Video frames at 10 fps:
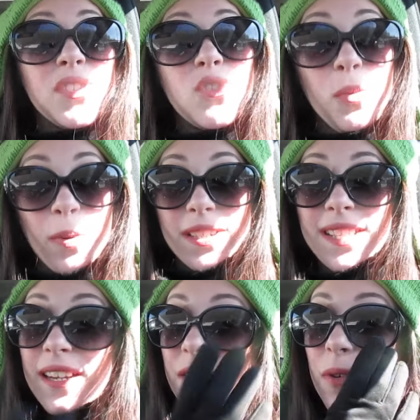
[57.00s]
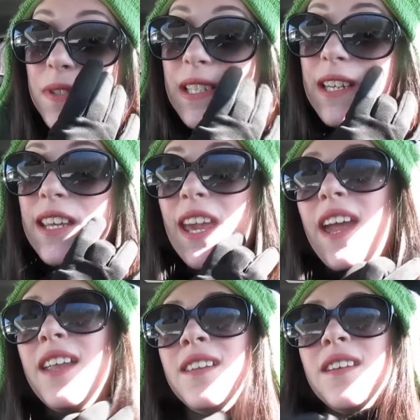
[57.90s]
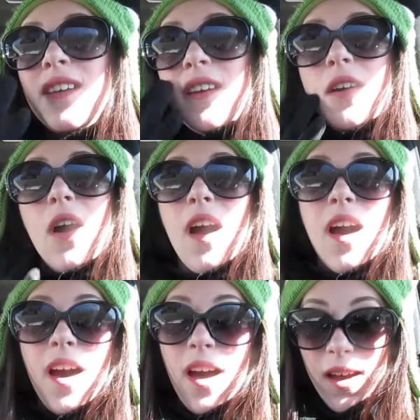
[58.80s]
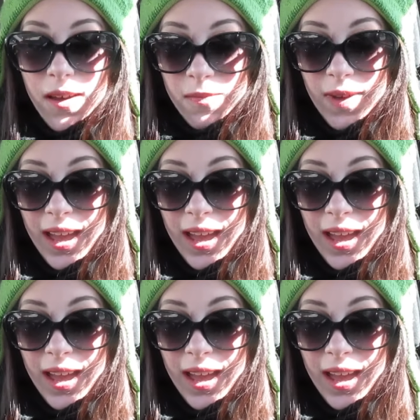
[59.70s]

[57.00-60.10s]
super excited to go see it again. I